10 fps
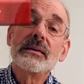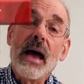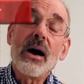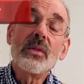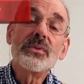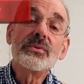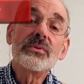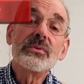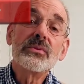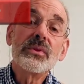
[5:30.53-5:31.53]
down
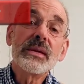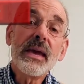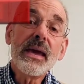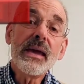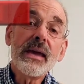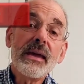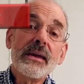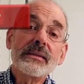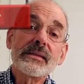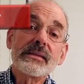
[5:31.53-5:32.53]
through the
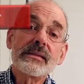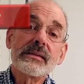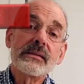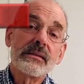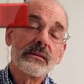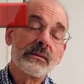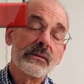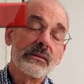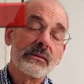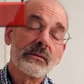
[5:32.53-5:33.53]
gates,
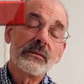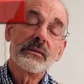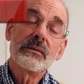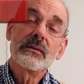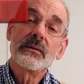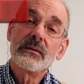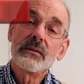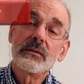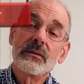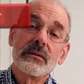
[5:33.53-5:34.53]
and